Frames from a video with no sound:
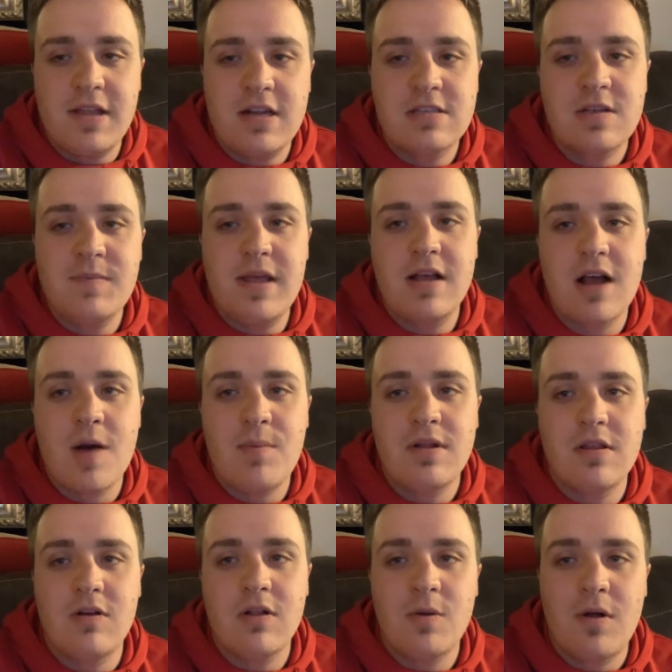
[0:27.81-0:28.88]
There's gonna be a couple
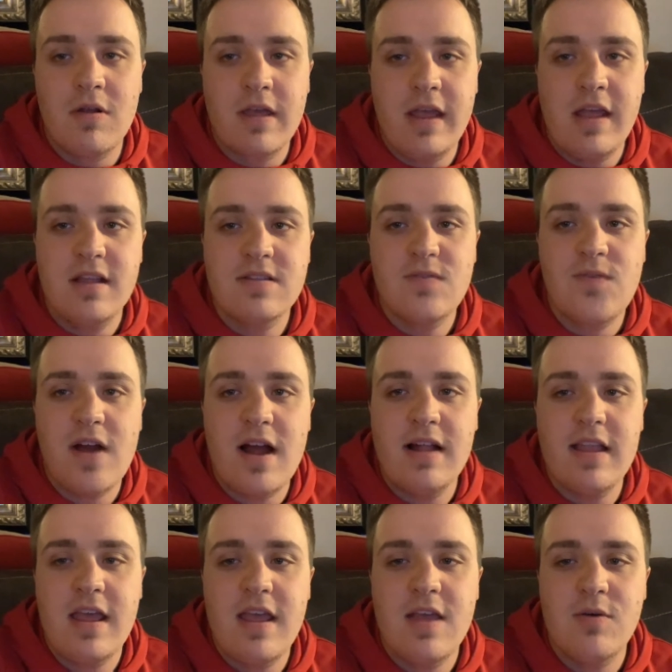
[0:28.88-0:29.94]
notable games.
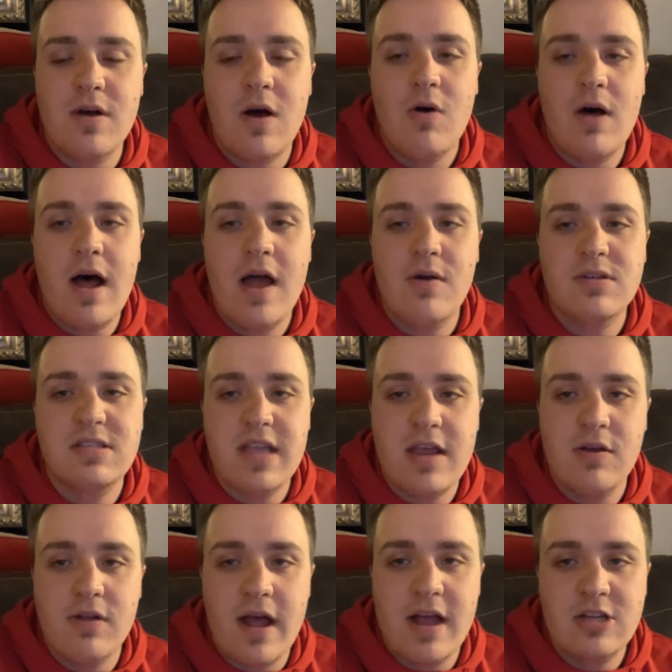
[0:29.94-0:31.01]
Friday, Ohio
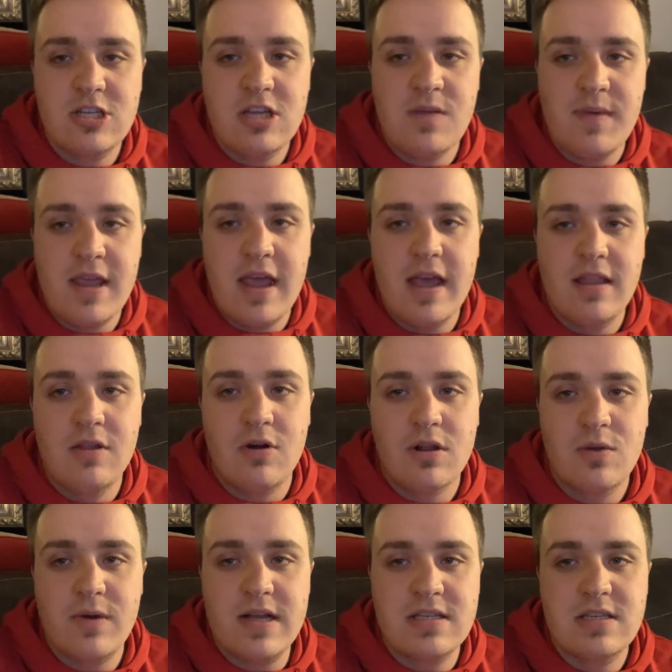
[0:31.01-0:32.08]
State will actually be in
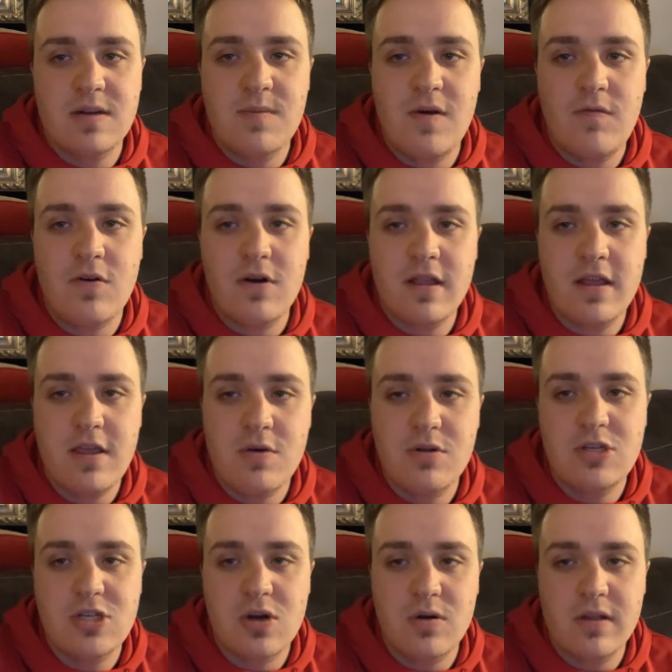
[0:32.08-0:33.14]
Northwestern before the
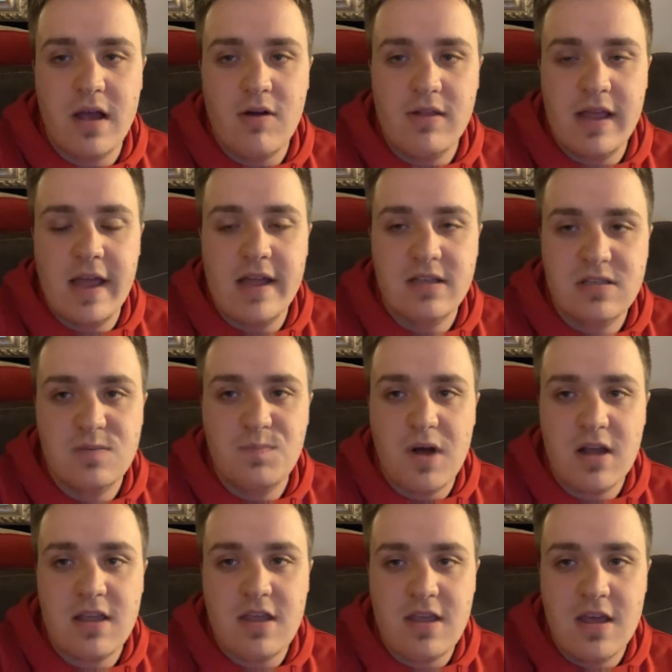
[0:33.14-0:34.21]
huge showdown against
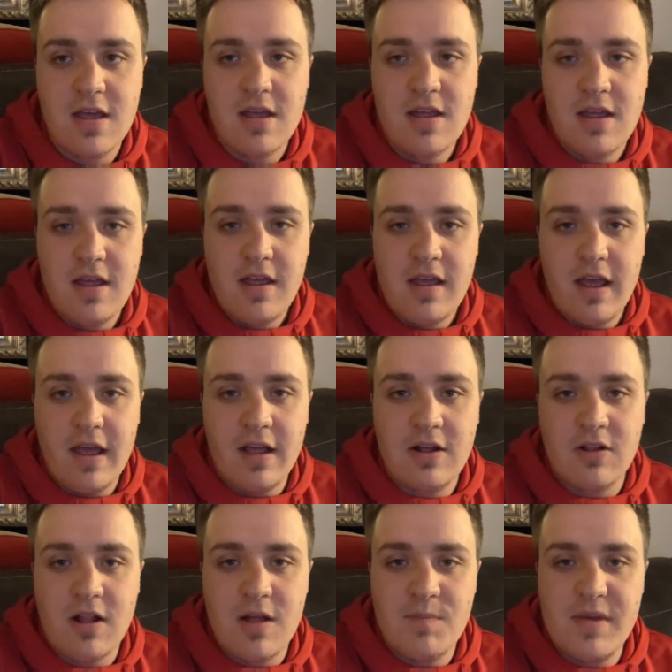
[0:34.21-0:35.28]
Bucky in
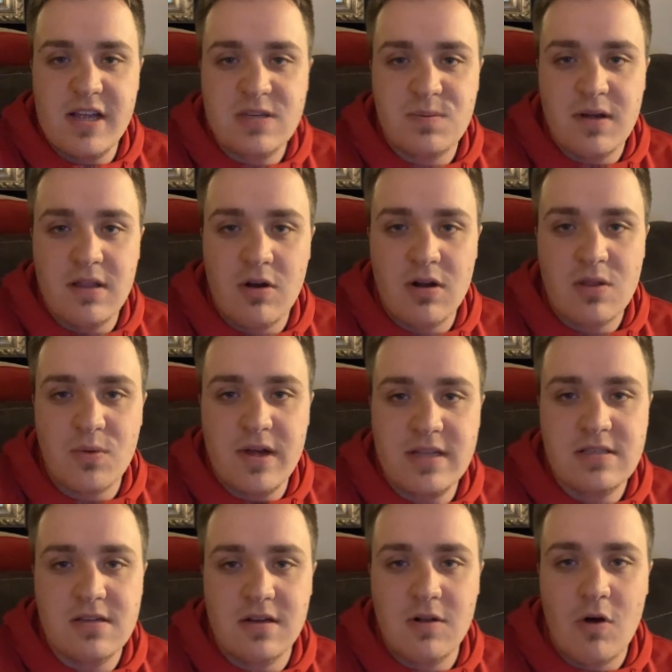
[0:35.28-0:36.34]
Columbus. But
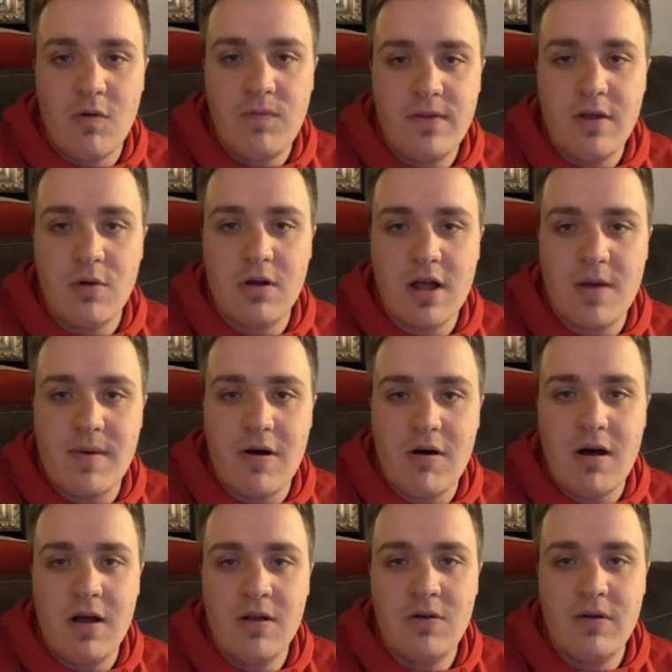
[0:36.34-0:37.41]
Northwestern hopefully will come out
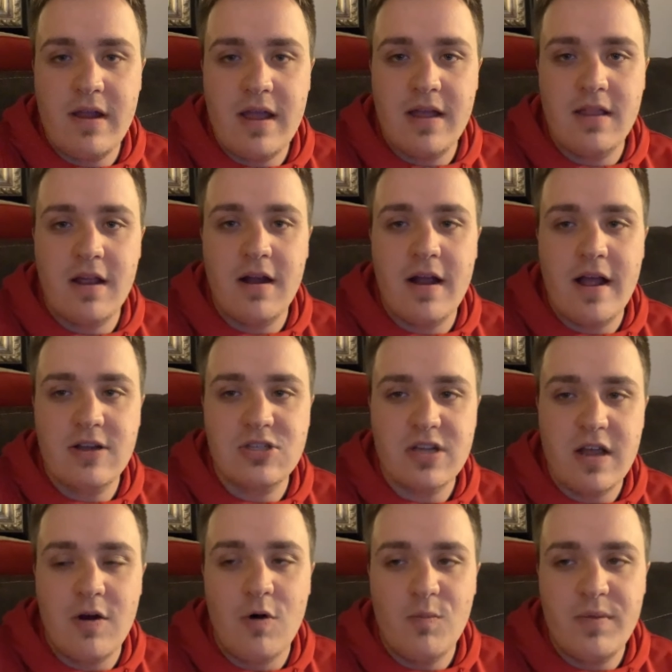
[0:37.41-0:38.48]
hungry, and they're actually
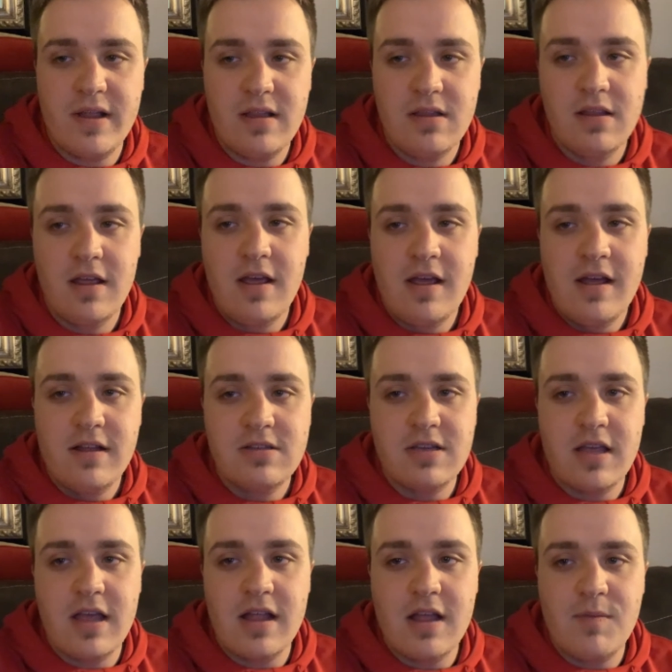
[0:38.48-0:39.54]
hoping to
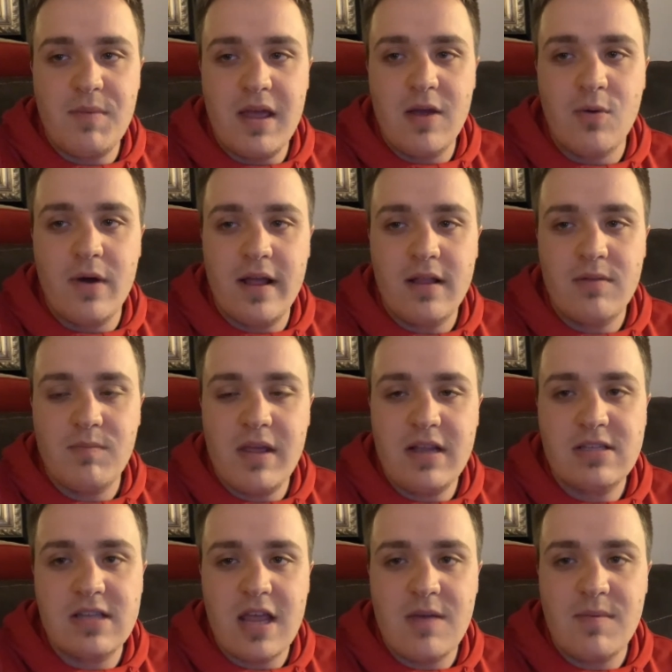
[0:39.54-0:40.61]
get a big win, big
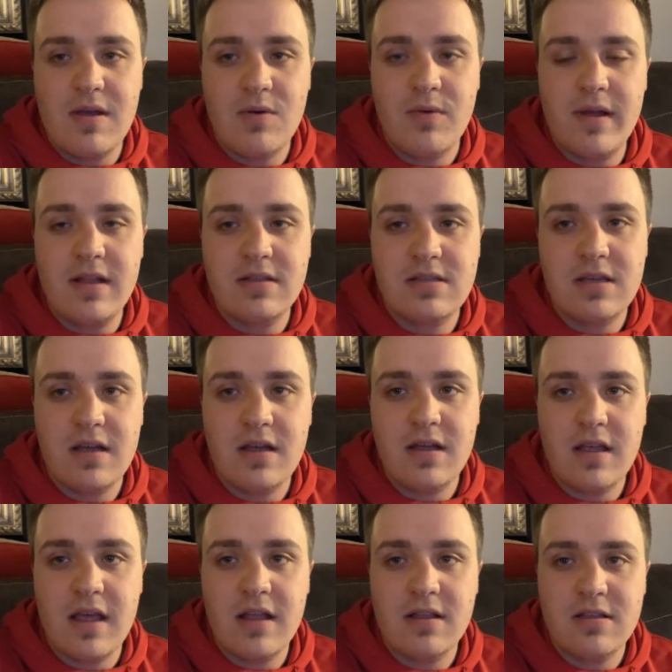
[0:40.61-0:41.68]
statement win, to
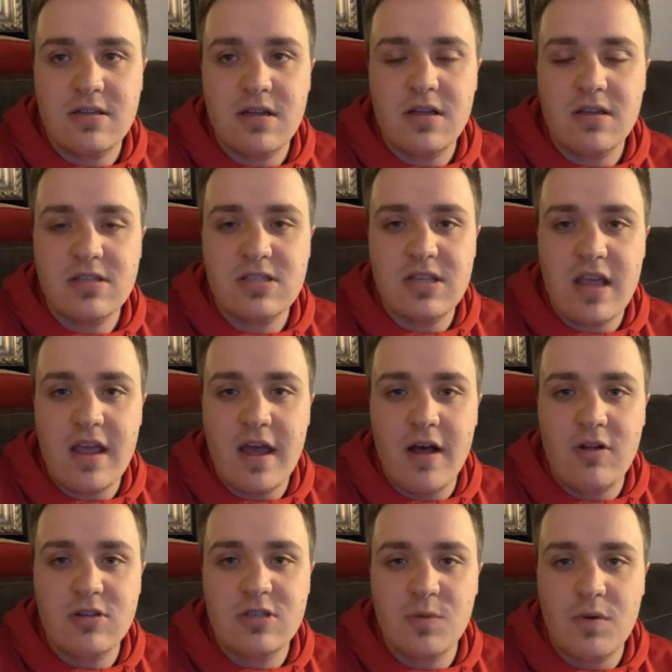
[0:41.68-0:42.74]
get to stay
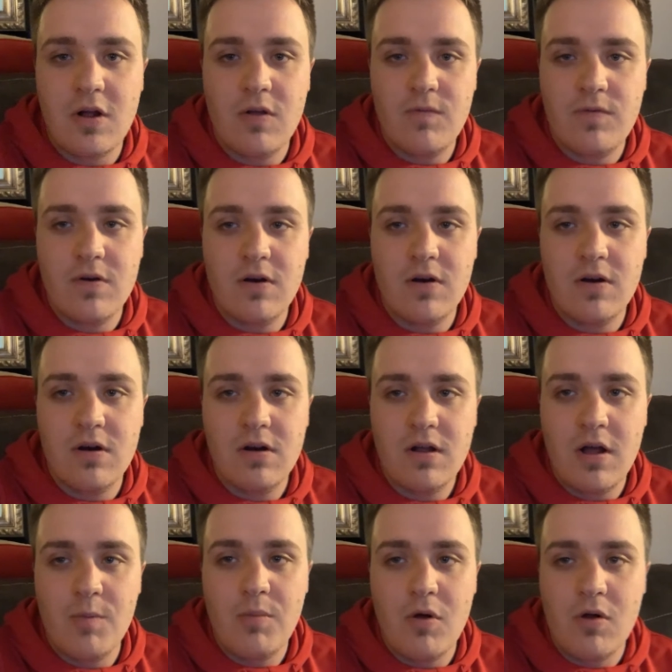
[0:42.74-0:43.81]
eligible for
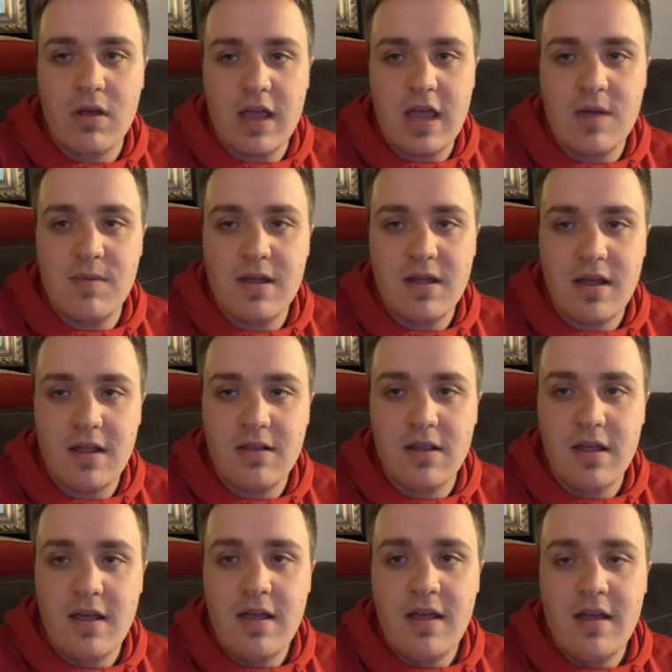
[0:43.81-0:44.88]
a bowl game. And
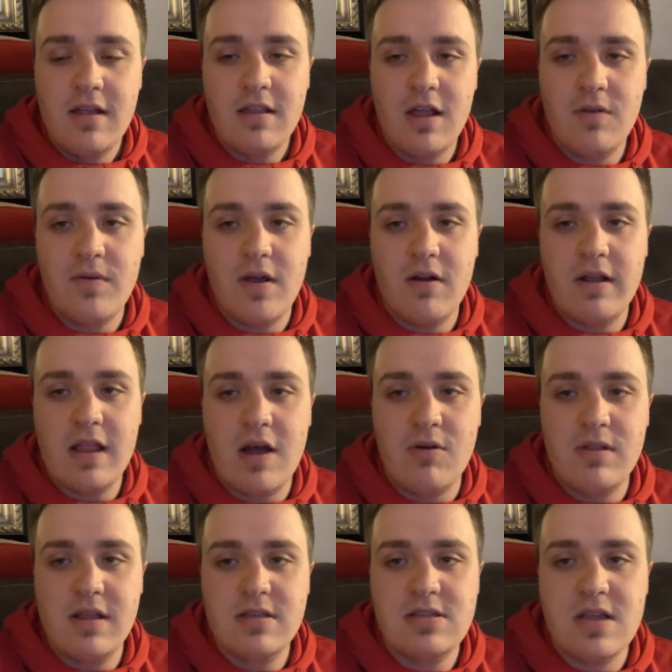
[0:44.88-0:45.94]
they're very
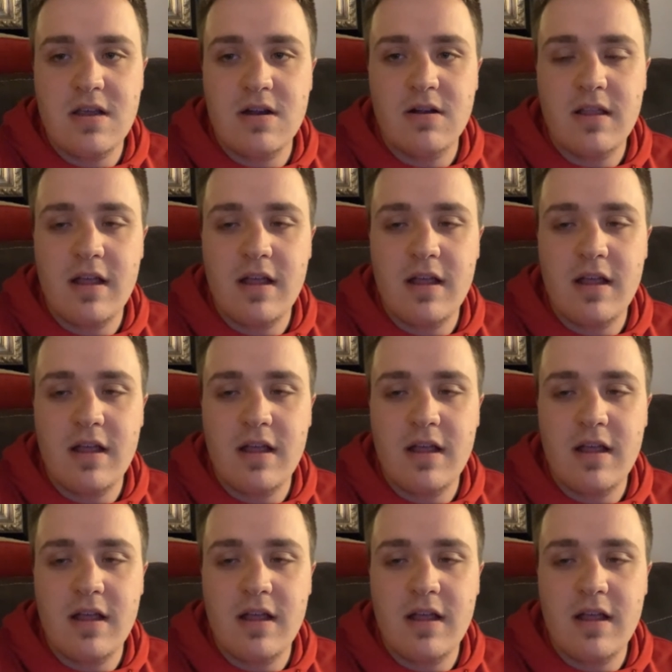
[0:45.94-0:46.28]
down this year.